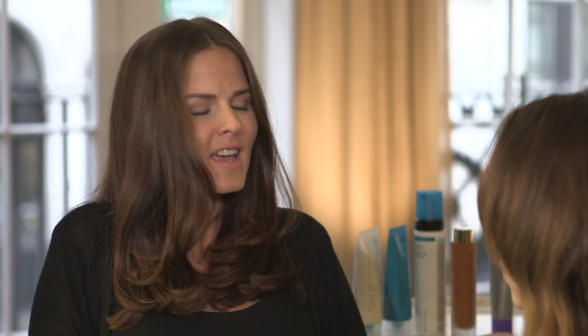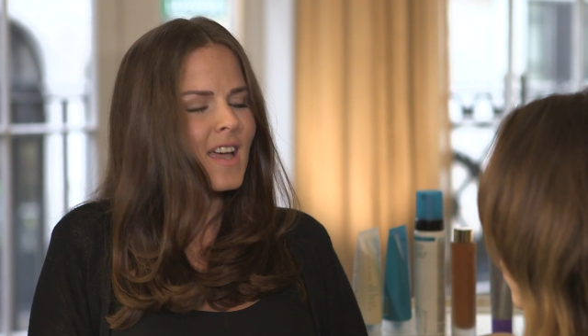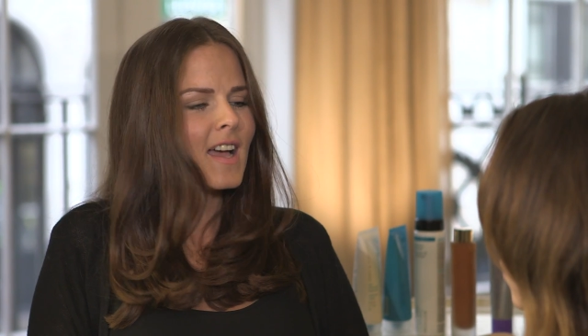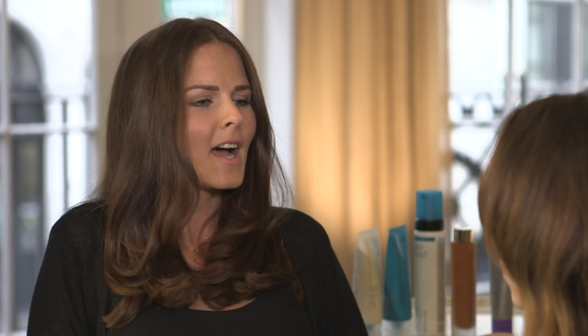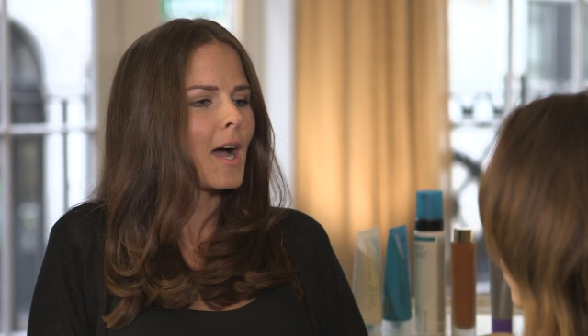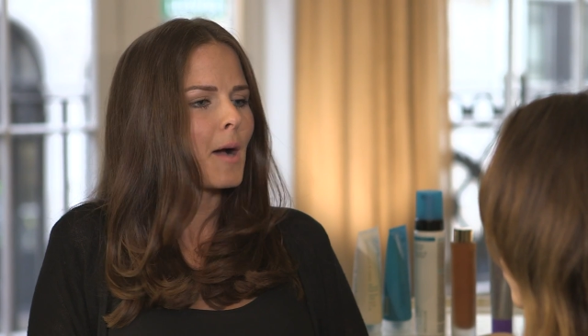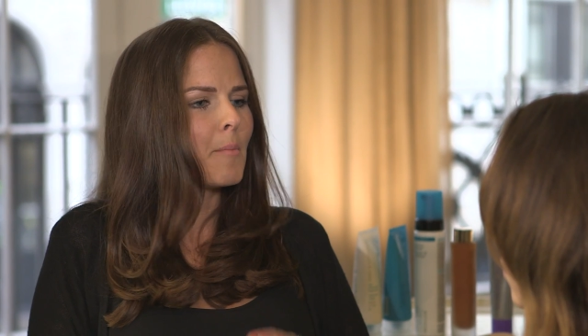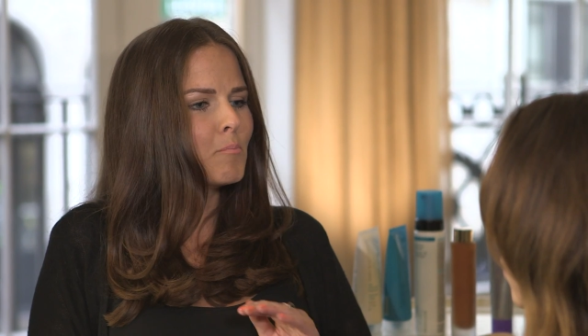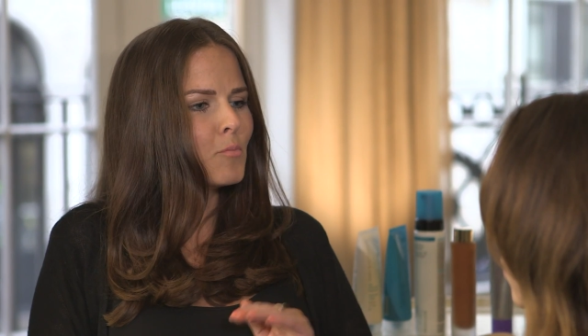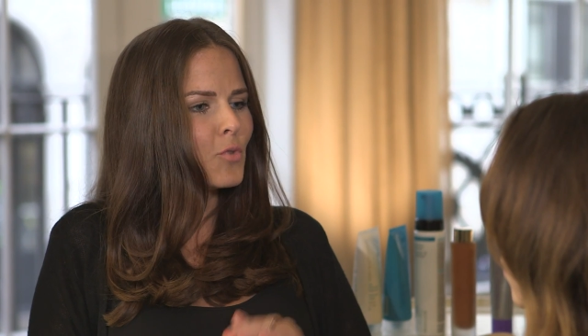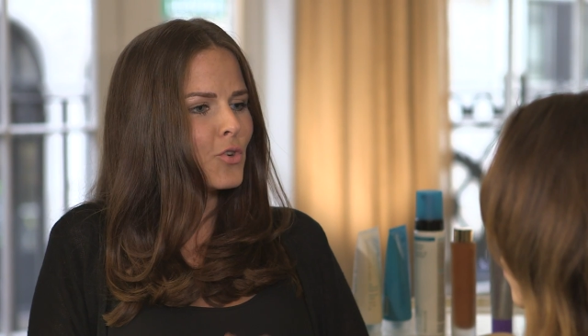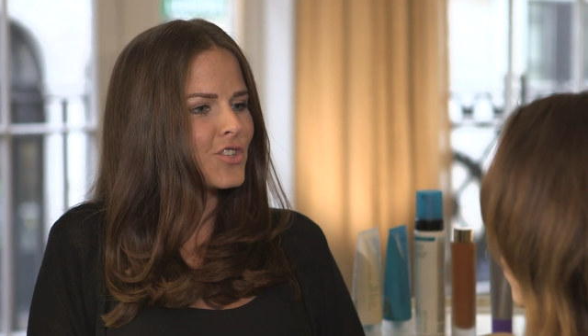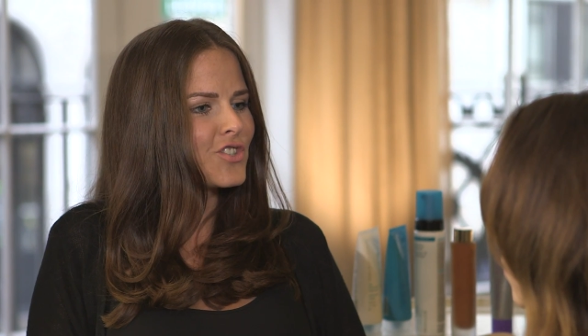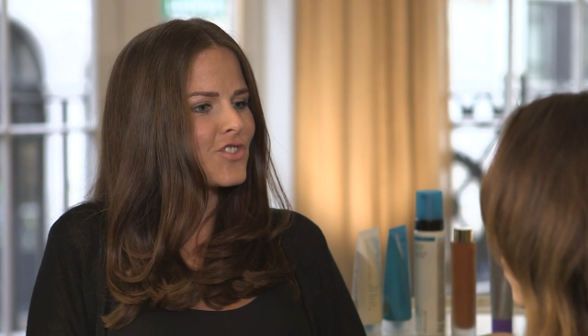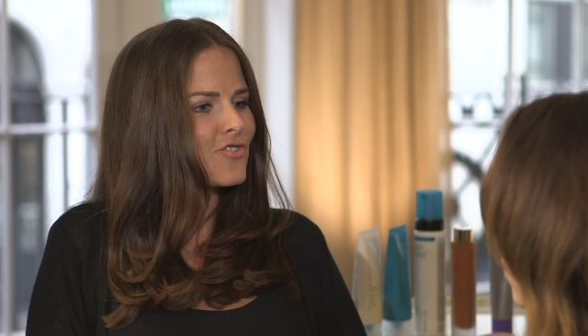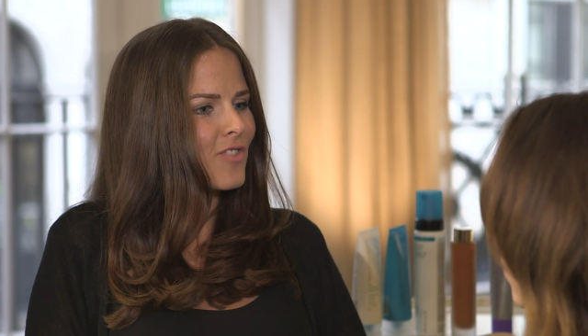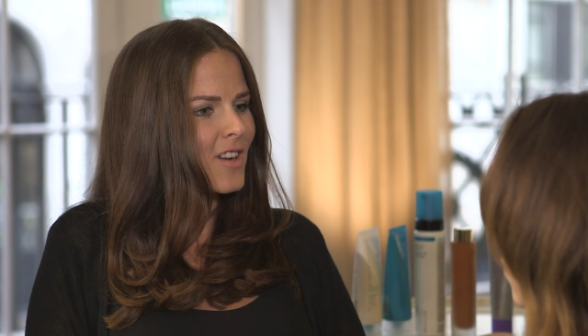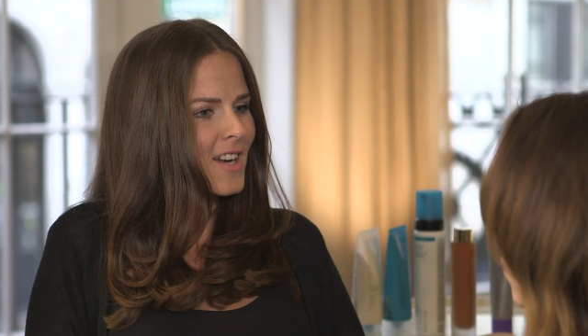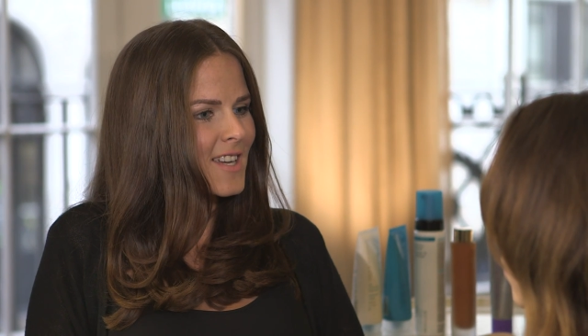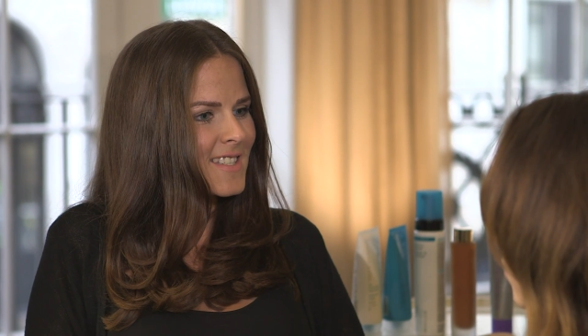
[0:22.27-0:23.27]
and
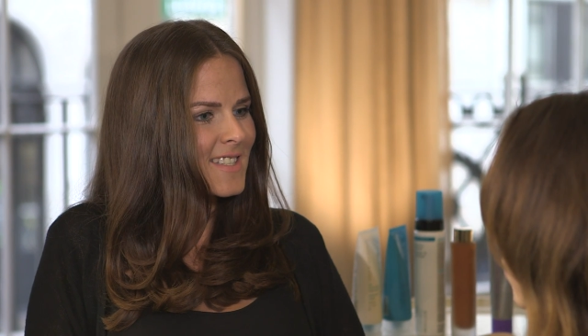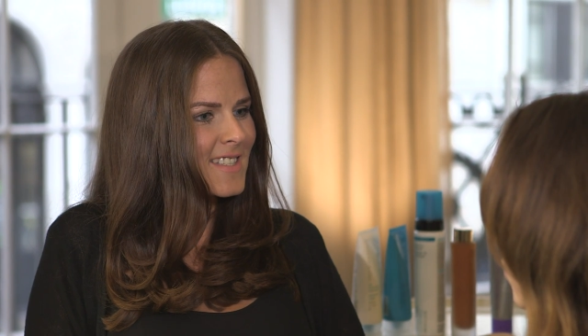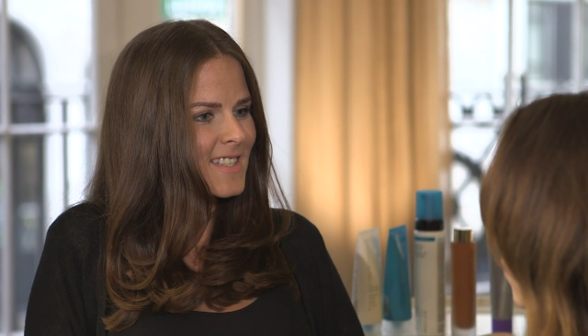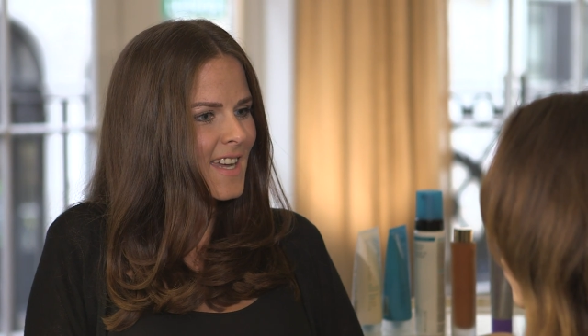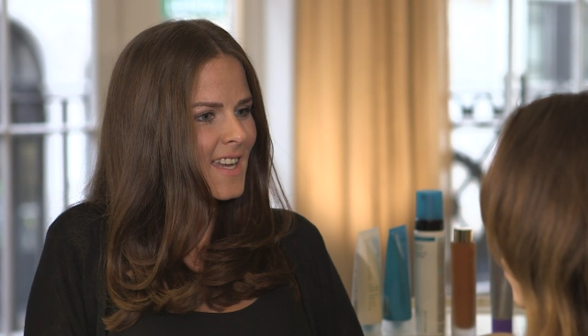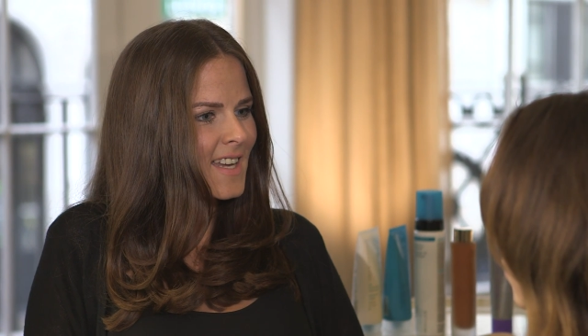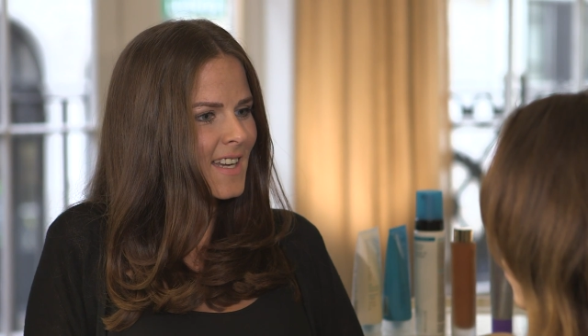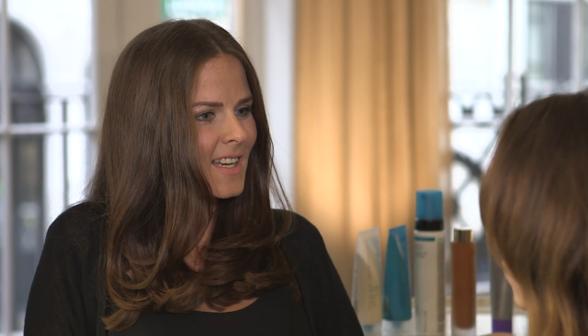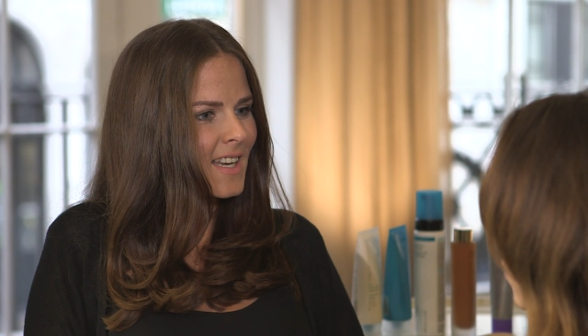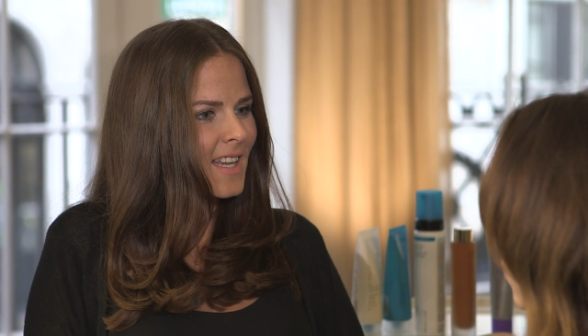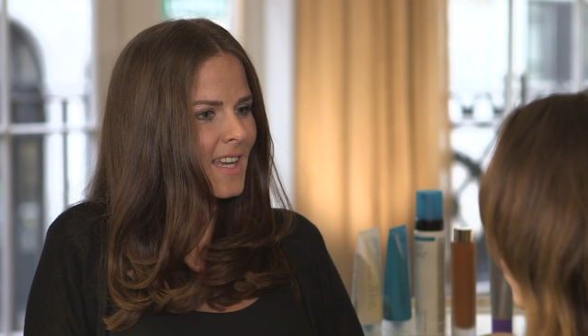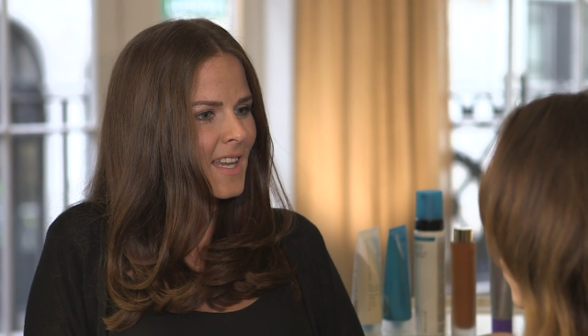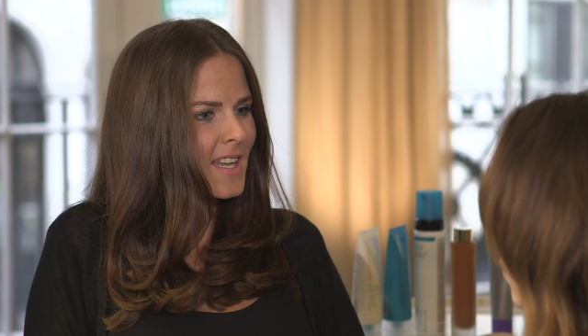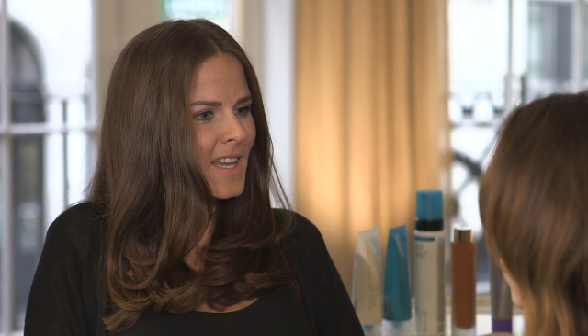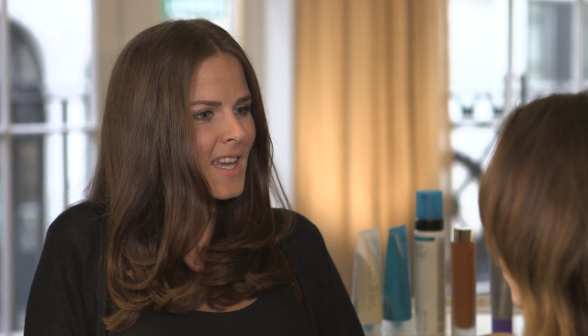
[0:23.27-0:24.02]
moisturise daily.